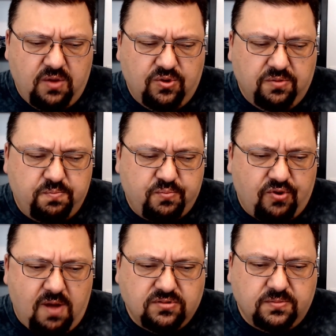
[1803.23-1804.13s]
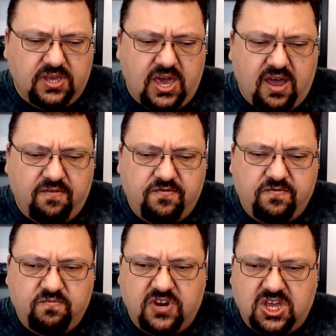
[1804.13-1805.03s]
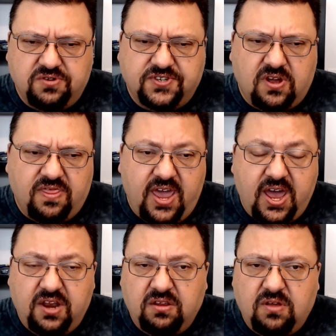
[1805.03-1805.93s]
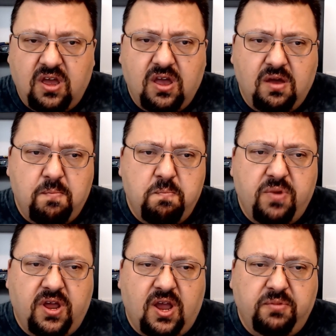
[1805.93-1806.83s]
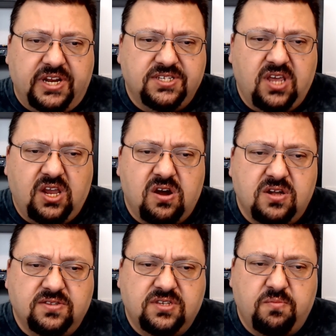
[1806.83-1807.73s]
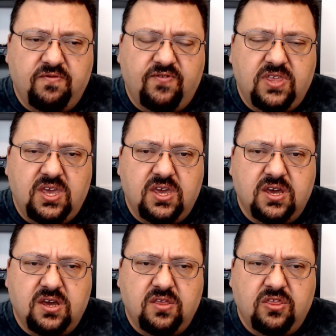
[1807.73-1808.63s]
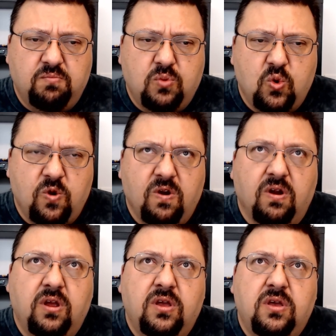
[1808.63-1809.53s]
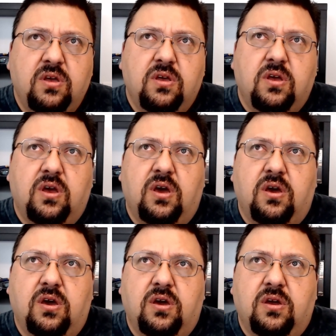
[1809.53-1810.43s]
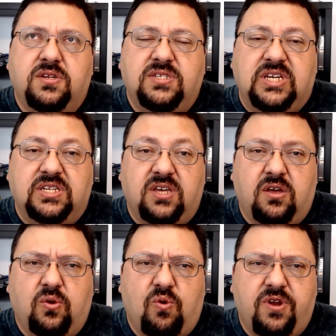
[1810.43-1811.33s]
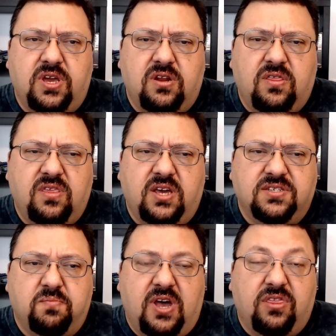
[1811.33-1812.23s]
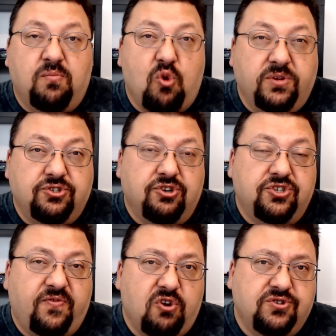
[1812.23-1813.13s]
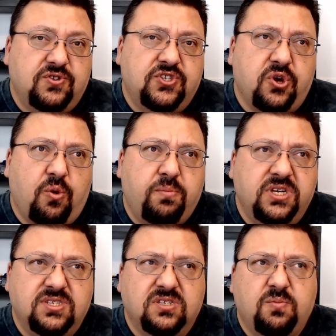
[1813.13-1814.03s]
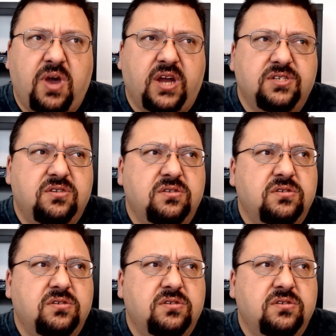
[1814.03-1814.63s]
will probably have videos on that, but I'm going to take on some of the more detail-oriented things about the Mormon Church first. So please expect